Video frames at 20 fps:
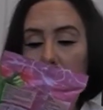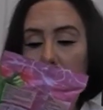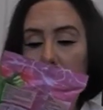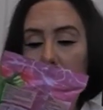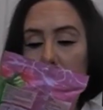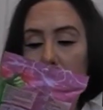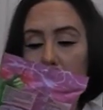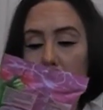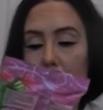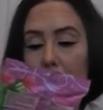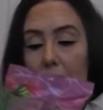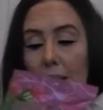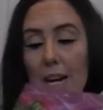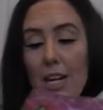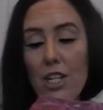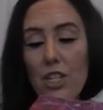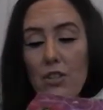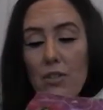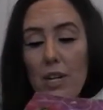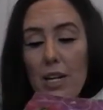It helps
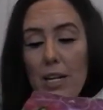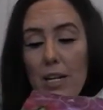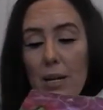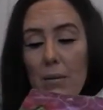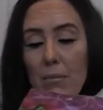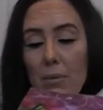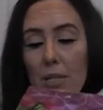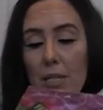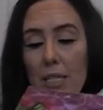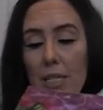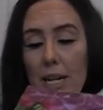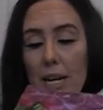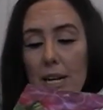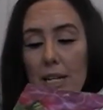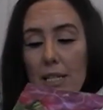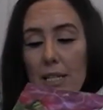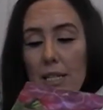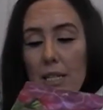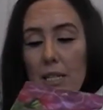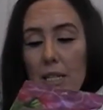hydrate and
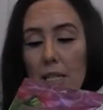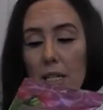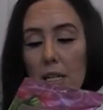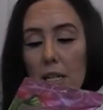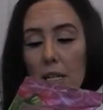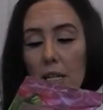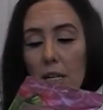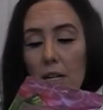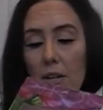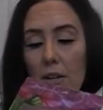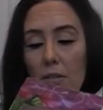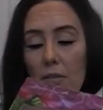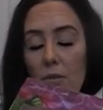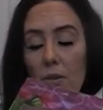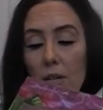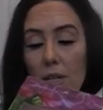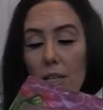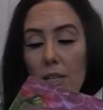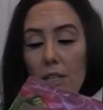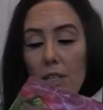protect for
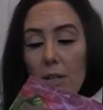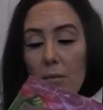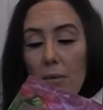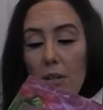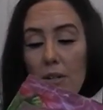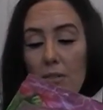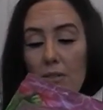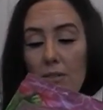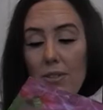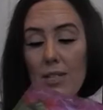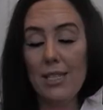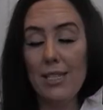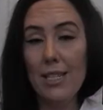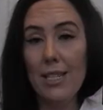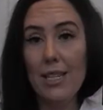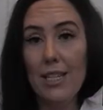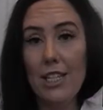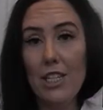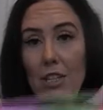clear, beautiful skin.